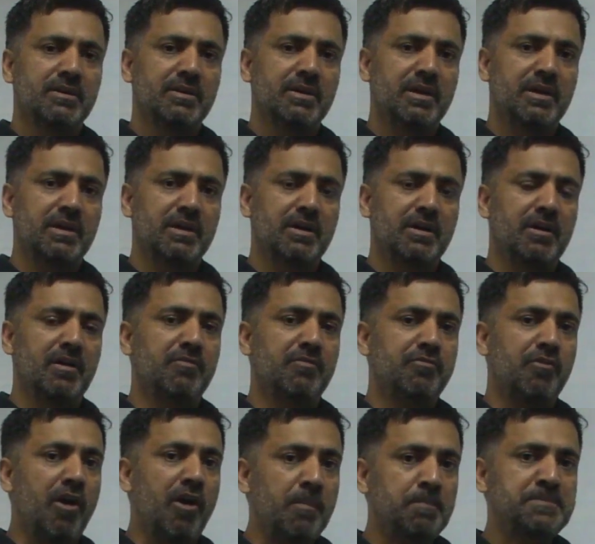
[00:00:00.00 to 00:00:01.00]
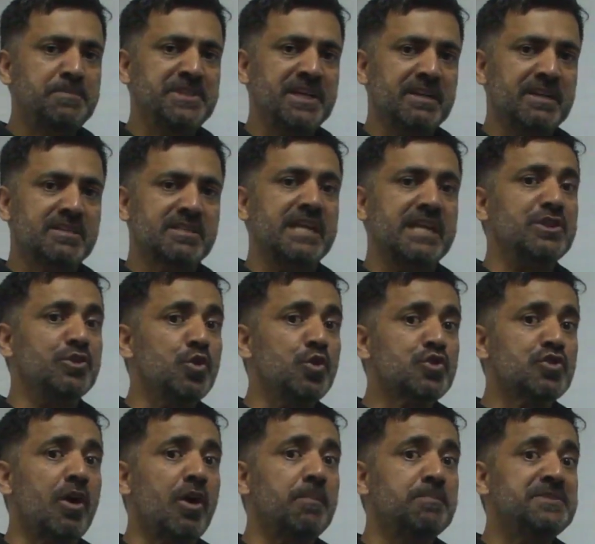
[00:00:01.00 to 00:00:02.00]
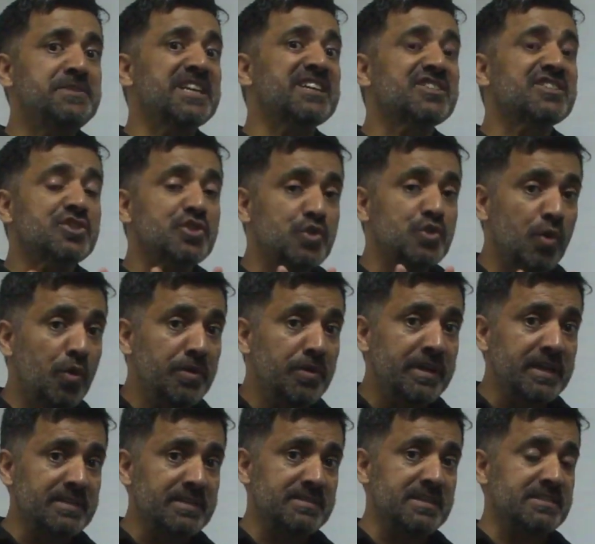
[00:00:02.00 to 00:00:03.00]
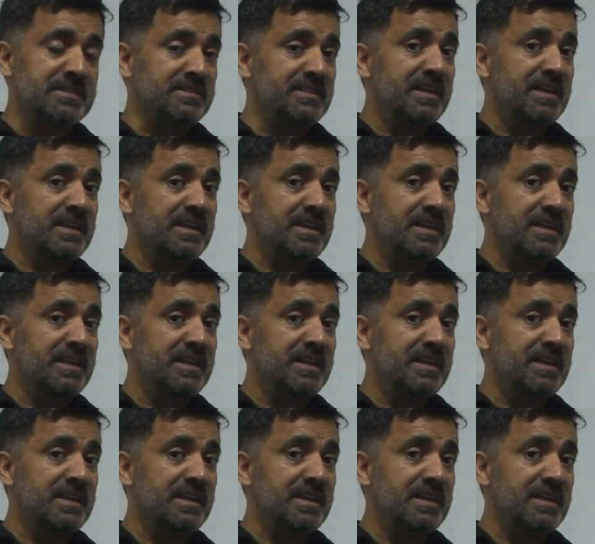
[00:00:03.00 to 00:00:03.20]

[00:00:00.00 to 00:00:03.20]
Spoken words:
of objects, and those objects don't exist,